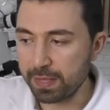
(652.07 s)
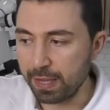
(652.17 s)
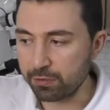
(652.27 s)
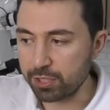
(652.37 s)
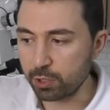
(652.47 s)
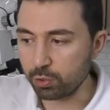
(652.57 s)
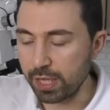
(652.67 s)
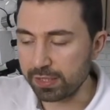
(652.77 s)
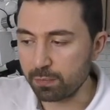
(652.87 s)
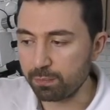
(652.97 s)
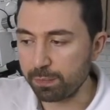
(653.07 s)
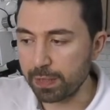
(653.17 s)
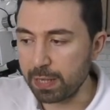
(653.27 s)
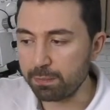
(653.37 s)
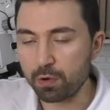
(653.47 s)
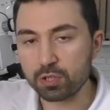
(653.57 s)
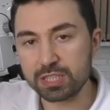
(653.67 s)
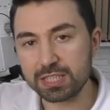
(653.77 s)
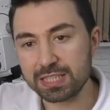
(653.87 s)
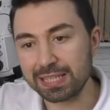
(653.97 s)
articulator paper
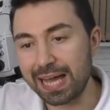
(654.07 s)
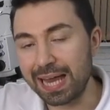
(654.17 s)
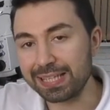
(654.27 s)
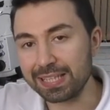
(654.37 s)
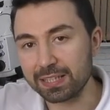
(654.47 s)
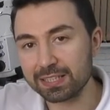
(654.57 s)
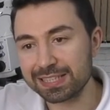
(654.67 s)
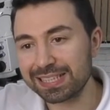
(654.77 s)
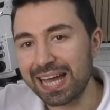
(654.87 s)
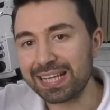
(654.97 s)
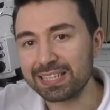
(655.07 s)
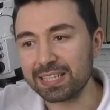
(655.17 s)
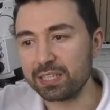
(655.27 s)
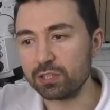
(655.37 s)
sliding slightly.